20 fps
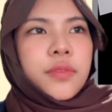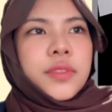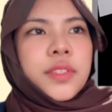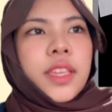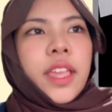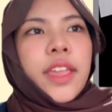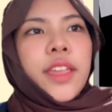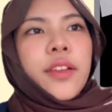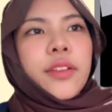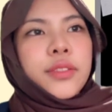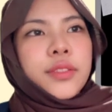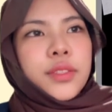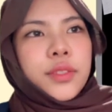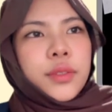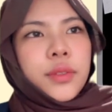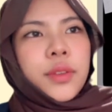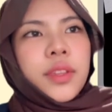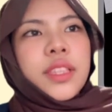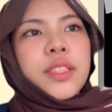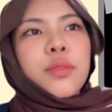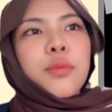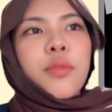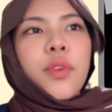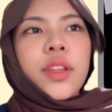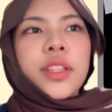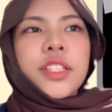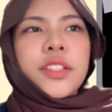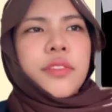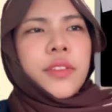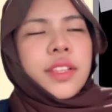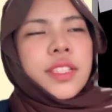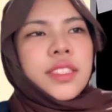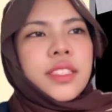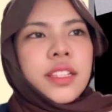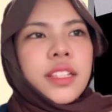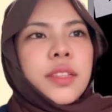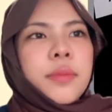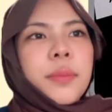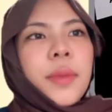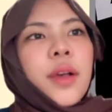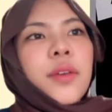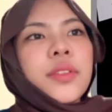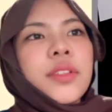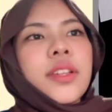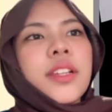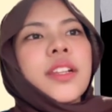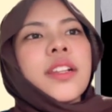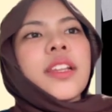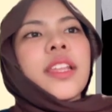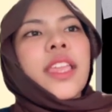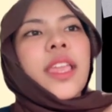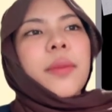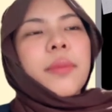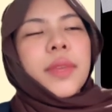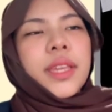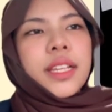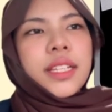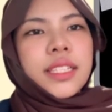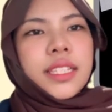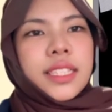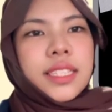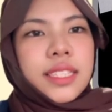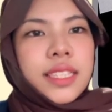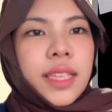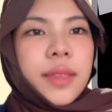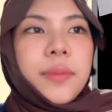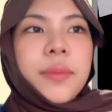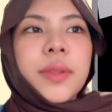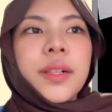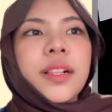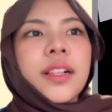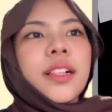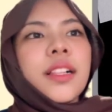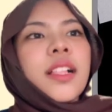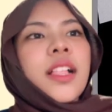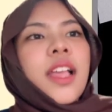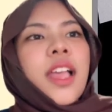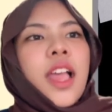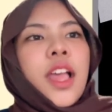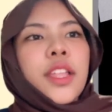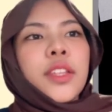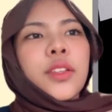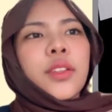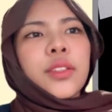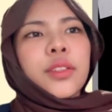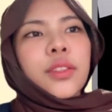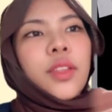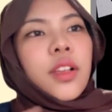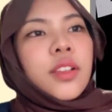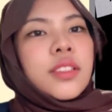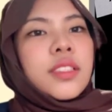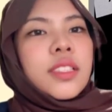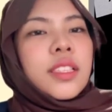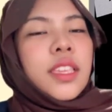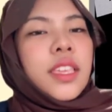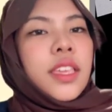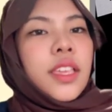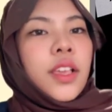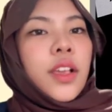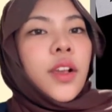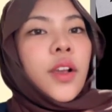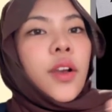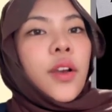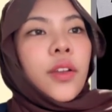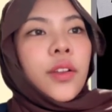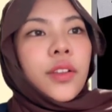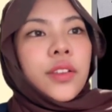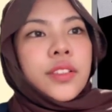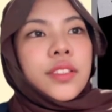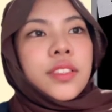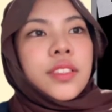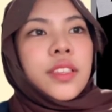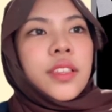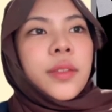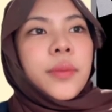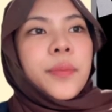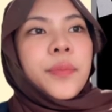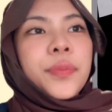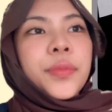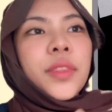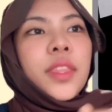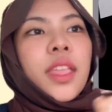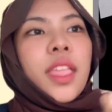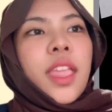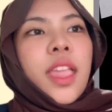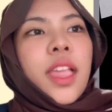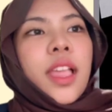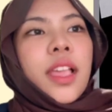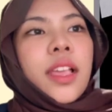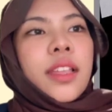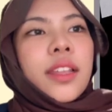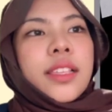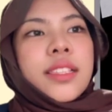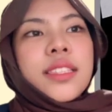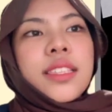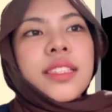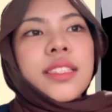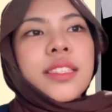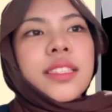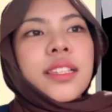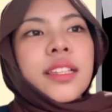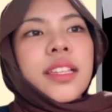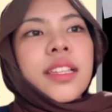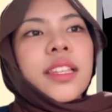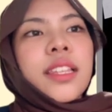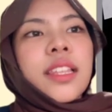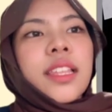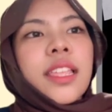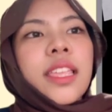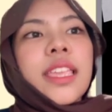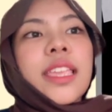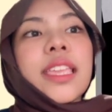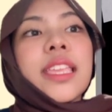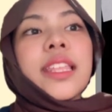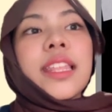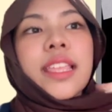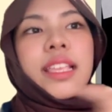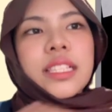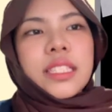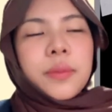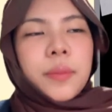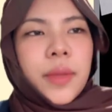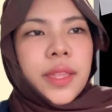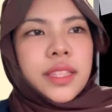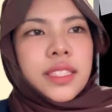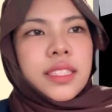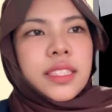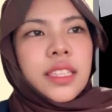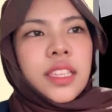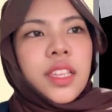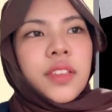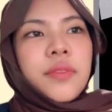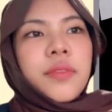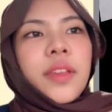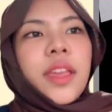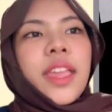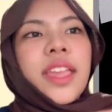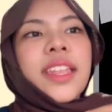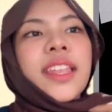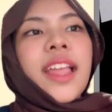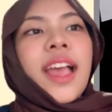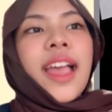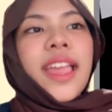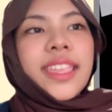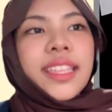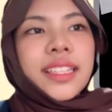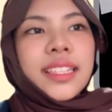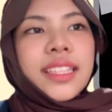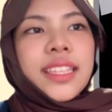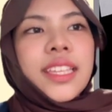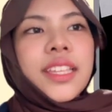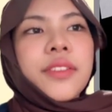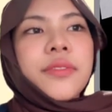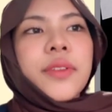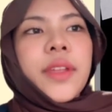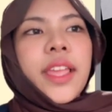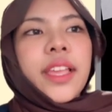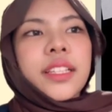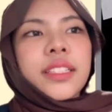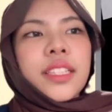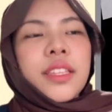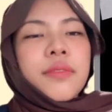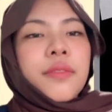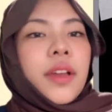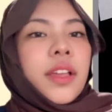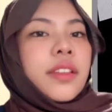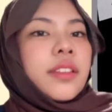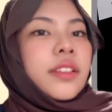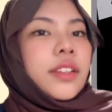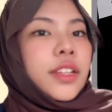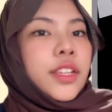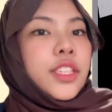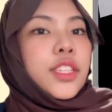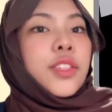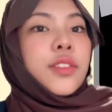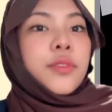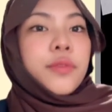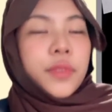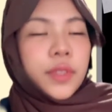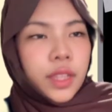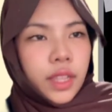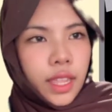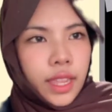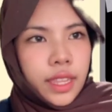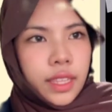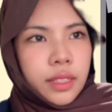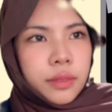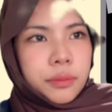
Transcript: TiO2 is white crystalline powder, chemically stable, non-toxic, corrosion resistant, inexpensive, and highly reactive under UV light.